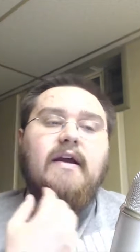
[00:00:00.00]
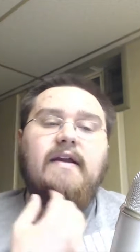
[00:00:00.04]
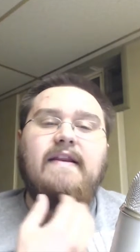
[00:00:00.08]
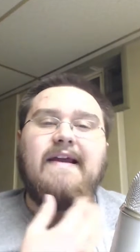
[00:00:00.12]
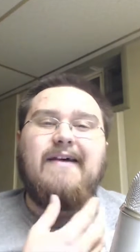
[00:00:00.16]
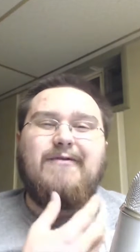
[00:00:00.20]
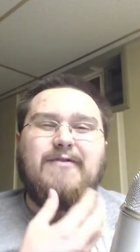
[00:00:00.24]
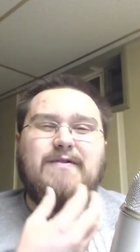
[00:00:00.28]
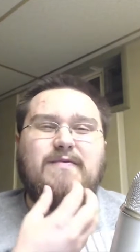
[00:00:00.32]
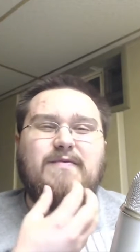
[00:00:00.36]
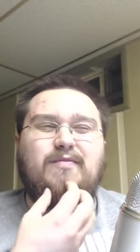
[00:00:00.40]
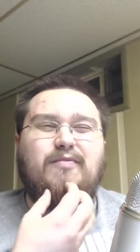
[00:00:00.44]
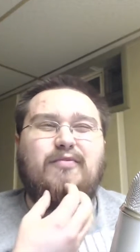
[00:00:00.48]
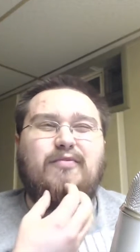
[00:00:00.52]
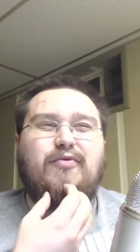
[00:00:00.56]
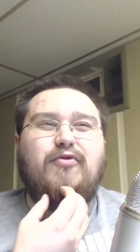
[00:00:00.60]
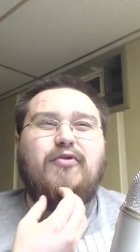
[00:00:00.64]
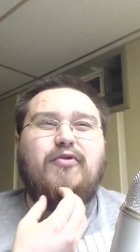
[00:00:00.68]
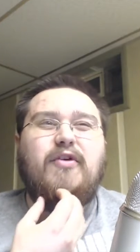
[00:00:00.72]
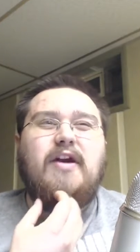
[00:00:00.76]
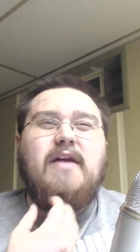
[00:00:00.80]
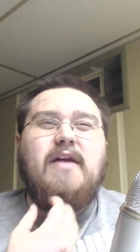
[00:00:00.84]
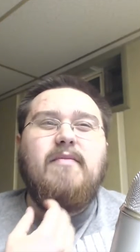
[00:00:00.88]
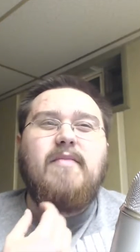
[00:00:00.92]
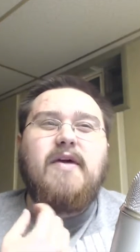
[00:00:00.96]
And that was
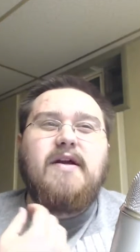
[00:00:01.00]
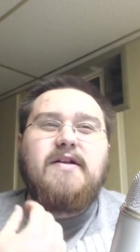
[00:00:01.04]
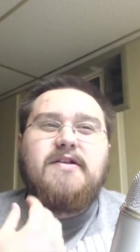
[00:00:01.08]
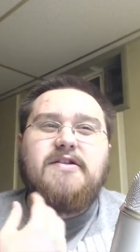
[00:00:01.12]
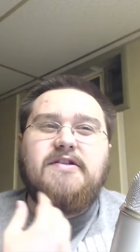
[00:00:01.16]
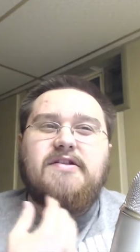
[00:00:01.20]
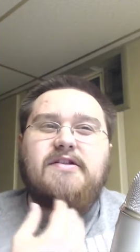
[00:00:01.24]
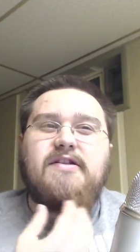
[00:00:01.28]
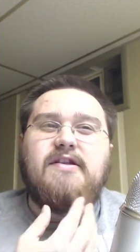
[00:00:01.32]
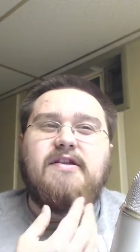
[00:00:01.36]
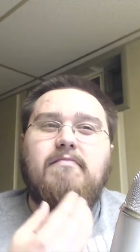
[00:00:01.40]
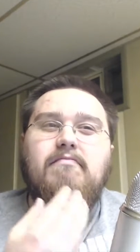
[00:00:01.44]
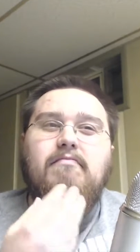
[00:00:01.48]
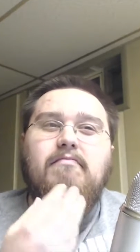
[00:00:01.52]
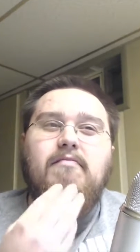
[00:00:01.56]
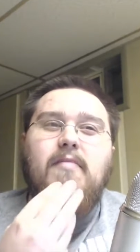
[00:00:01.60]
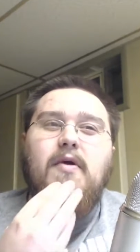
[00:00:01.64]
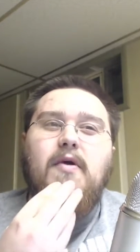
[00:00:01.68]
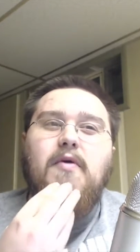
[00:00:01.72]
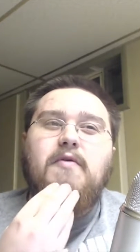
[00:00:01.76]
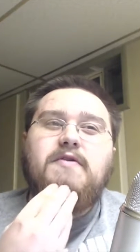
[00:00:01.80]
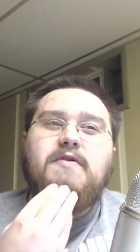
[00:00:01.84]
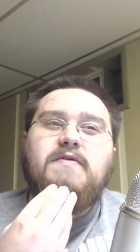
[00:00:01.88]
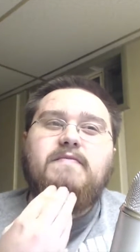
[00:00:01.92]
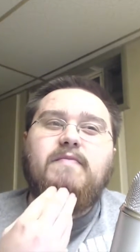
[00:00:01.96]
pretty much the
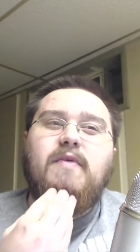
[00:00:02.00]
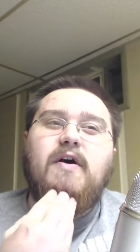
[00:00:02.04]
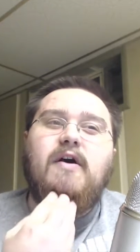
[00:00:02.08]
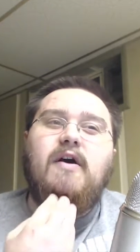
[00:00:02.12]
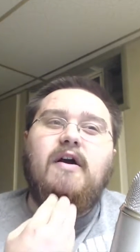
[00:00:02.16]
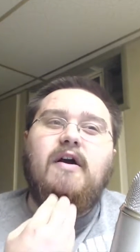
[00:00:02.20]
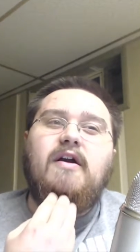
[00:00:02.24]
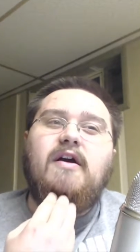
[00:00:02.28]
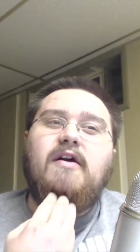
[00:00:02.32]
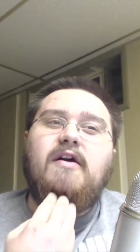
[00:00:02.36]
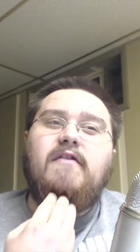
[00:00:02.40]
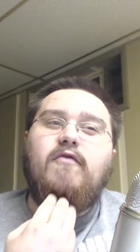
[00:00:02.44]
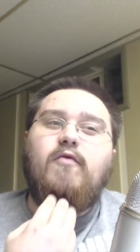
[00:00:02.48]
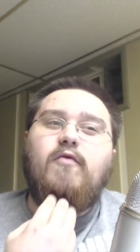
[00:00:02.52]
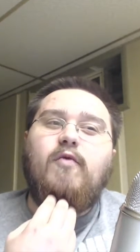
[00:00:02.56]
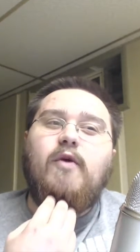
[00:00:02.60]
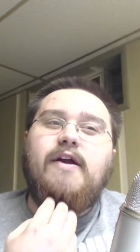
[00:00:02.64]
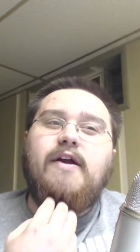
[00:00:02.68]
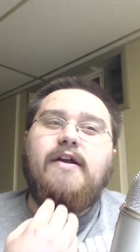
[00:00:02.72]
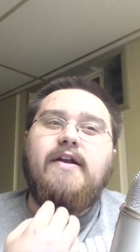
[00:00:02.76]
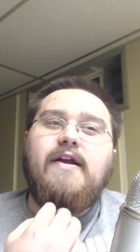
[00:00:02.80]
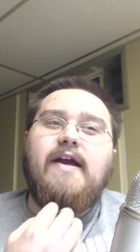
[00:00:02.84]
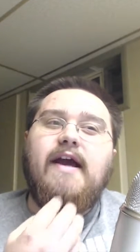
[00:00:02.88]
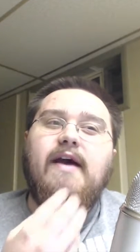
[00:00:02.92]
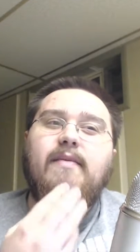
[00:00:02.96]
most part of
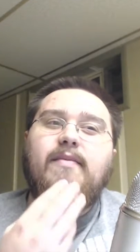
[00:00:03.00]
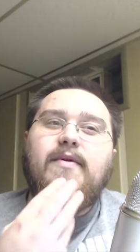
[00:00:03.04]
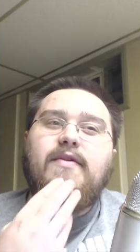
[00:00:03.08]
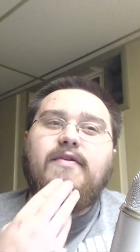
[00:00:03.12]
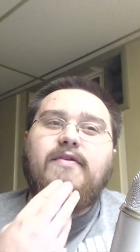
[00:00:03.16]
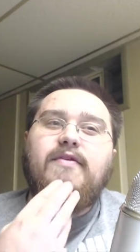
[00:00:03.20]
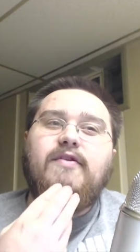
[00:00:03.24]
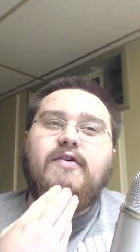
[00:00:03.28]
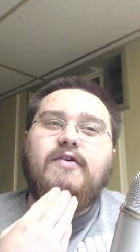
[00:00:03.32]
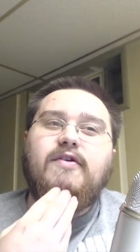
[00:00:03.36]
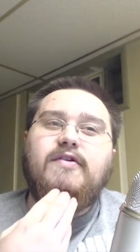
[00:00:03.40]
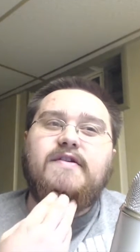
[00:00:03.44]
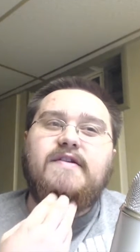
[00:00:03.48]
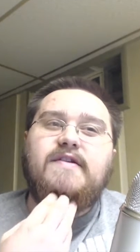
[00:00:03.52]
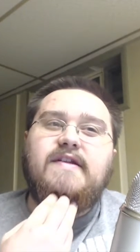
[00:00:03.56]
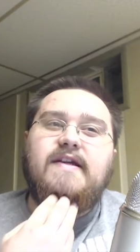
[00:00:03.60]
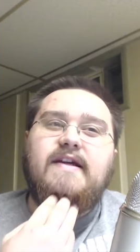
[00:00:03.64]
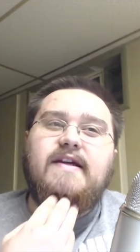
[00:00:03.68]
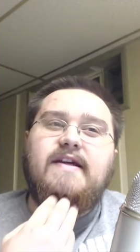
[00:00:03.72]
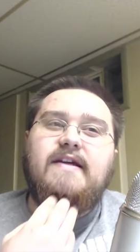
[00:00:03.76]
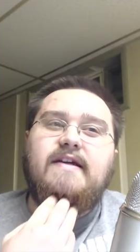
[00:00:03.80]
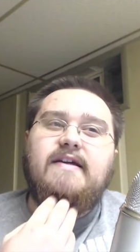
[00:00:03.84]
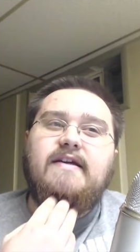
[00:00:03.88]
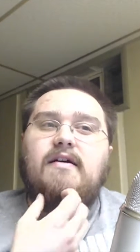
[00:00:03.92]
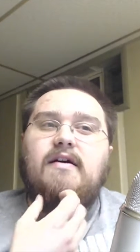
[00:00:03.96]
what happened
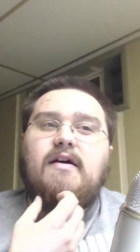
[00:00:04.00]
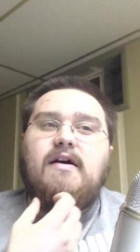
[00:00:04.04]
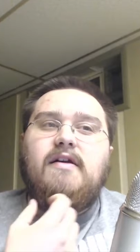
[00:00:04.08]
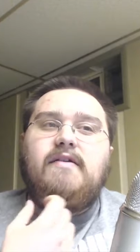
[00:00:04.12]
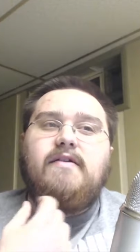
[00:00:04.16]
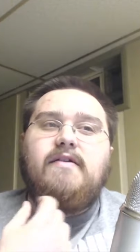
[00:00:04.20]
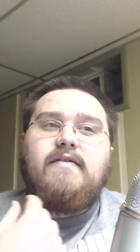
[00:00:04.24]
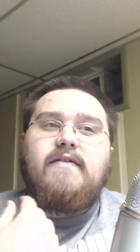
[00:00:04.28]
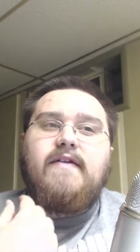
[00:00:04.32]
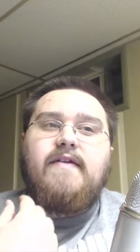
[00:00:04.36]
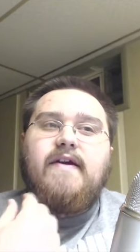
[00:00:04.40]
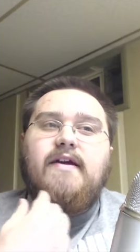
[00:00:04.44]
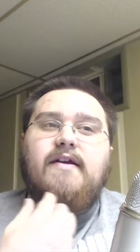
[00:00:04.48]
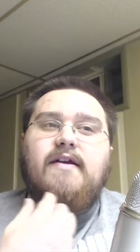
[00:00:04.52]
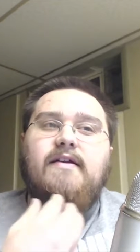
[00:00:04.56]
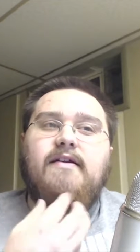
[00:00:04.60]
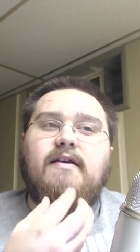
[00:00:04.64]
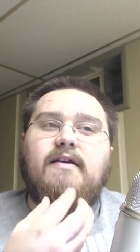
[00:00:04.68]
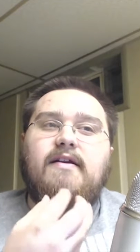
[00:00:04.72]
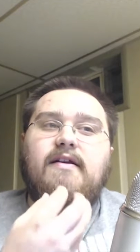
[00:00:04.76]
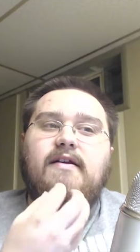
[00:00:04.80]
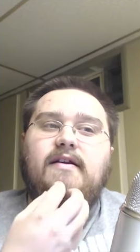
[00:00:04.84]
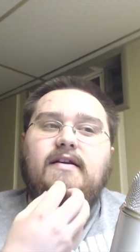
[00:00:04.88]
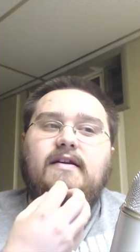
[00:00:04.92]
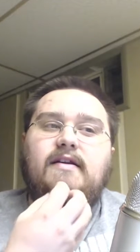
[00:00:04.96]
Thursday, other
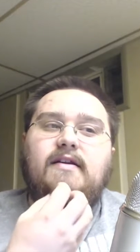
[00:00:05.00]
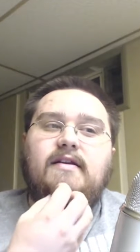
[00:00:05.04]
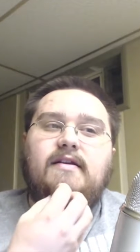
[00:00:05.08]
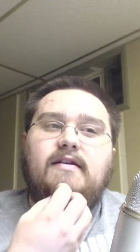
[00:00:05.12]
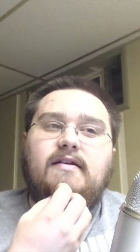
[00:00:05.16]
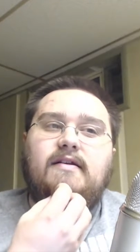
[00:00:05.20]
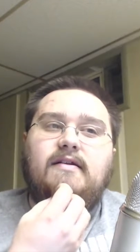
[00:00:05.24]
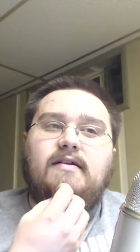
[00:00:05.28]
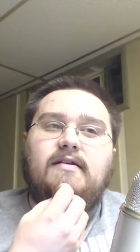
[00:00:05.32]
than